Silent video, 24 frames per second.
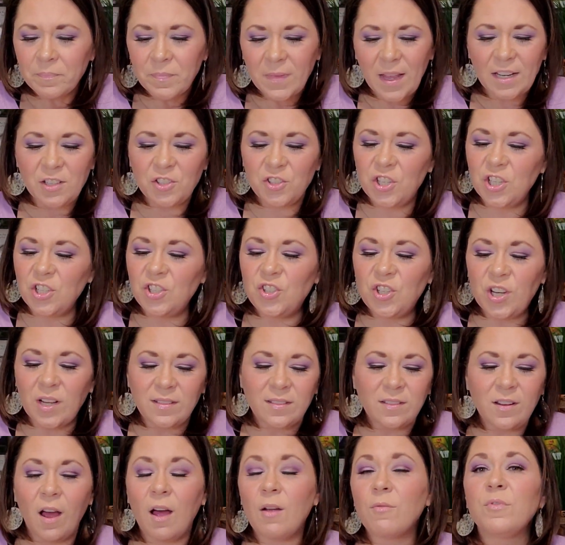and she
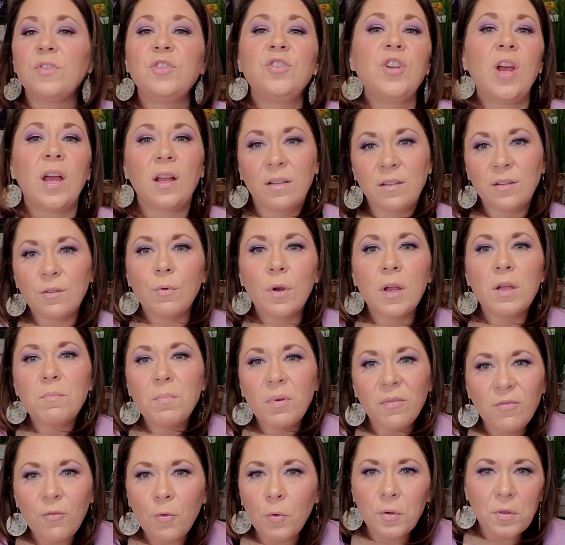just got rejected right
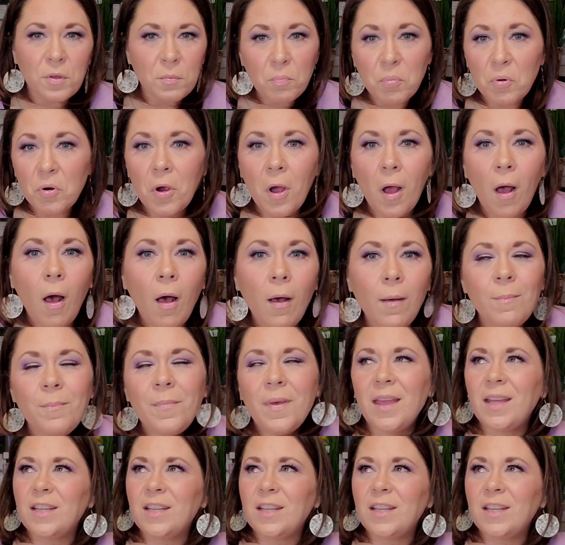before the prom,